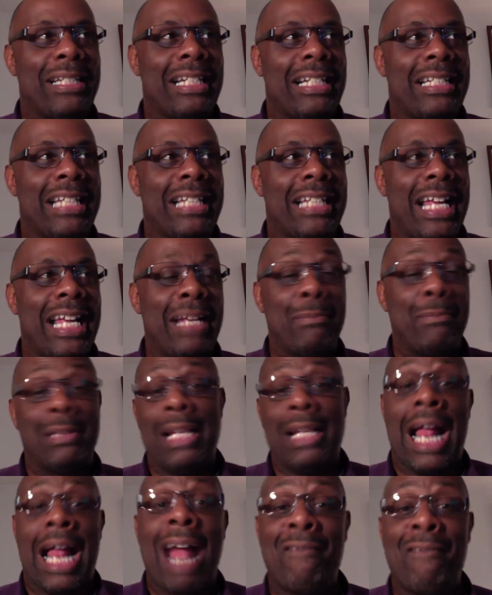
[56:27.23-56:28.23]
the day in
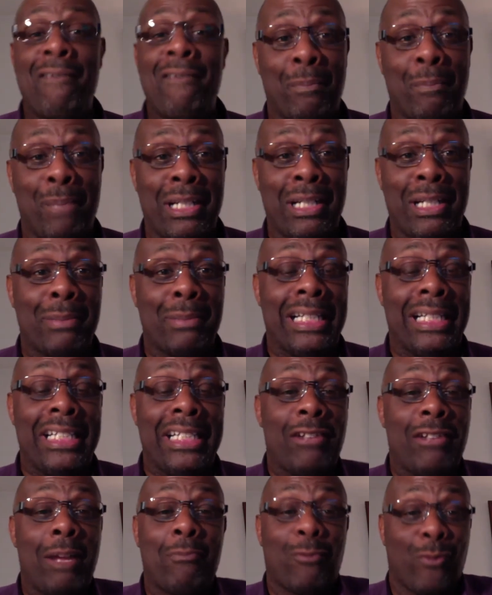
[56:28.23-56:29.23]
Belize. I've never been to Belize,
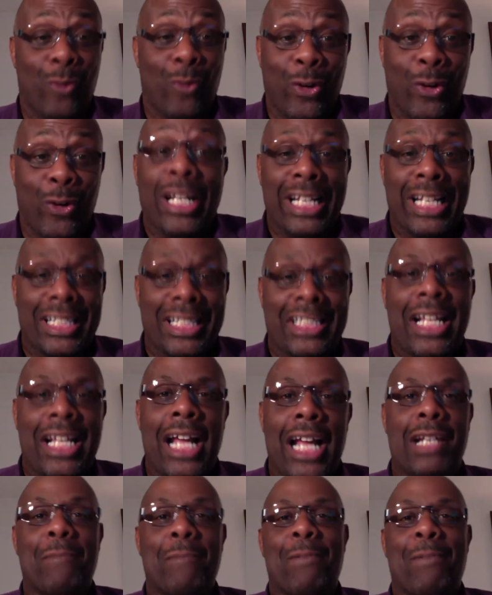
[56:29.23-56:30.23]
so I'm really
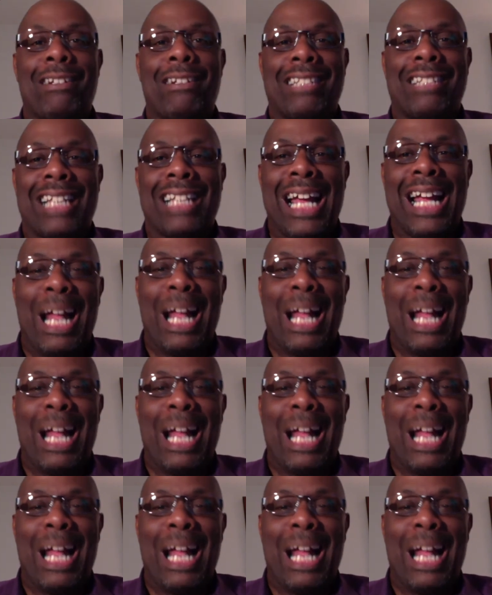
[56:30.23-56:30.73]
excited about that.